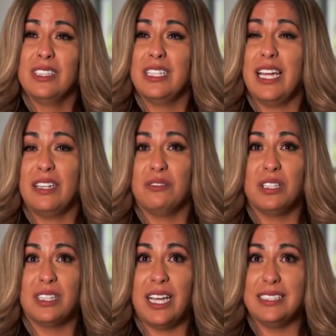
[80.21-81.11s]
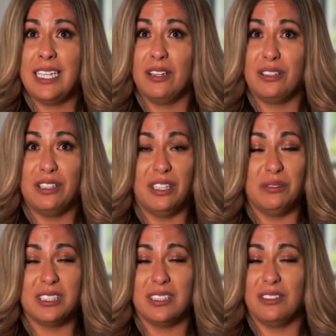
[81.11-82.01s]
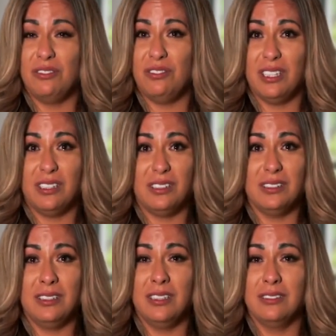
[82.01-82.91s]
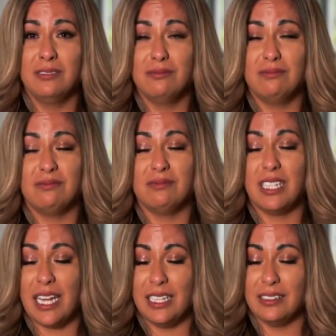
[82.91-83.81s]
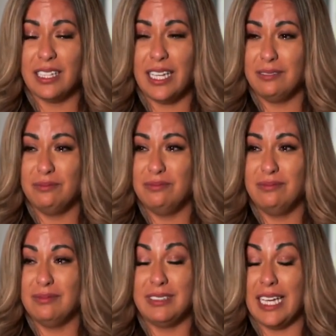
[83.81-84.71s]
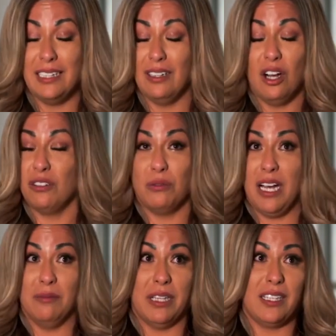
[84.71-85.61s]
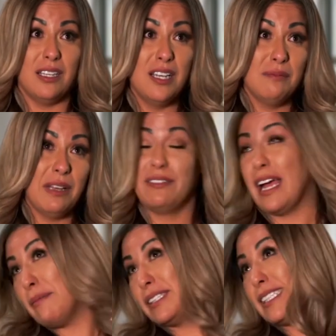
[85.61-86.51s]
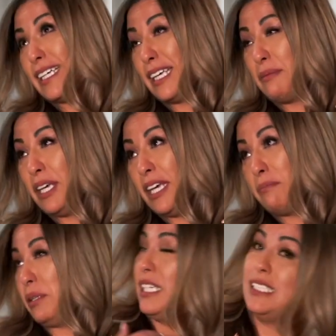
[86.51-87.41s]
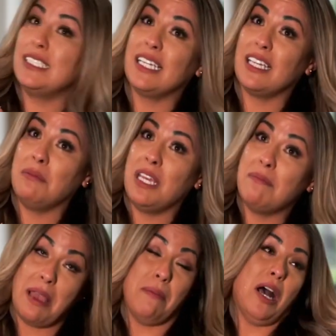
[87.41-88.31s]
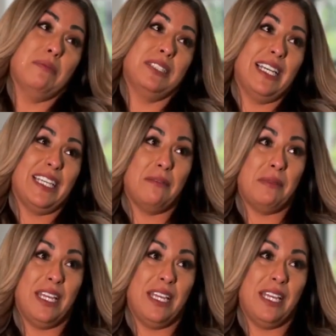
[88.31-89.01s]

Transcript: And I didn't realize how good it was gonna feel. And I, like, get overwhelmed, like, my grandma's hugging me, Brittany's hugging me, my mom's hugging